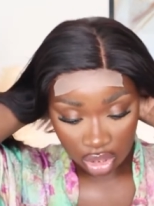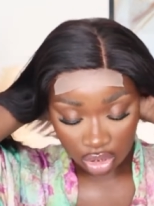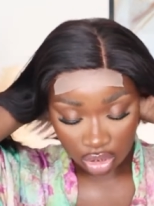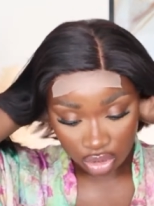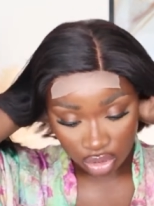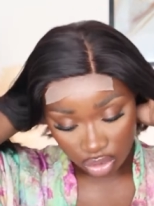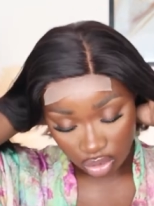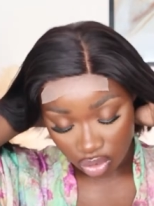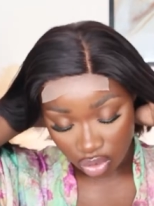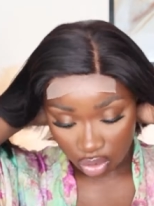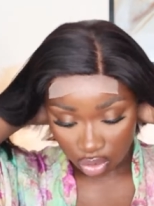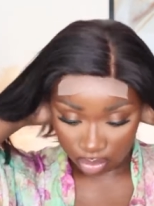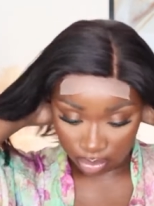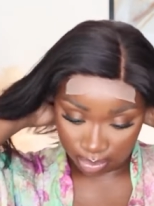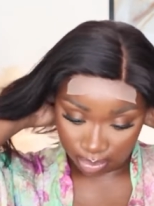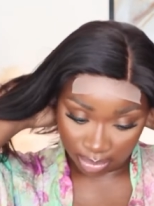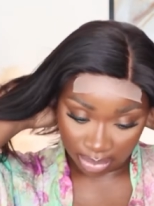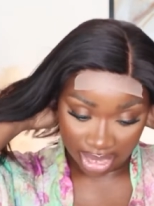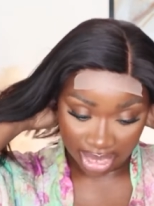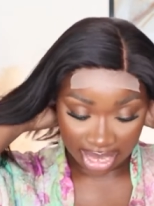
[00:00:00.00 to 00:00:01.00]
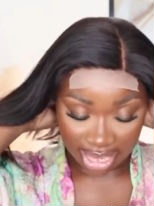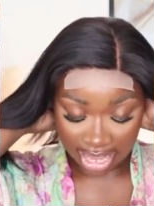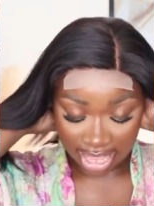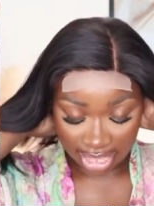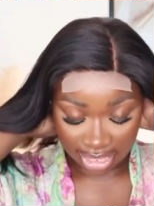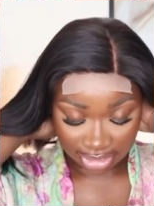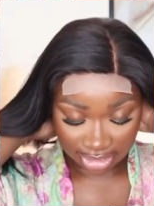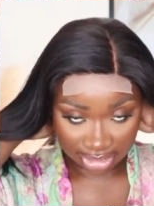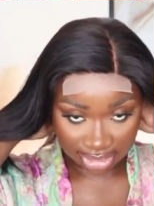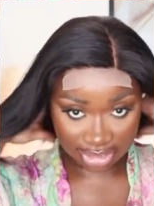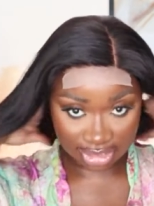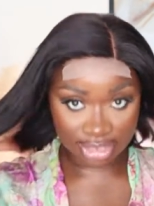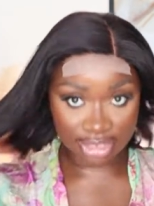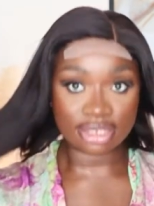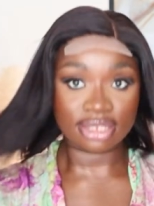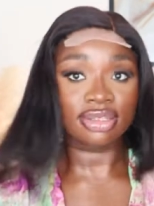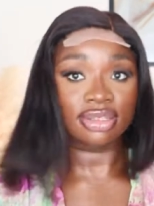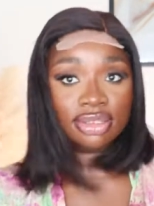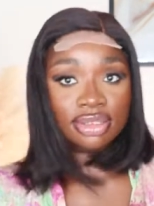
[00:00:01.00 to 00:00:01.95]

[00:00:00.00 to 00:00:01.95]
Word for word: long plaits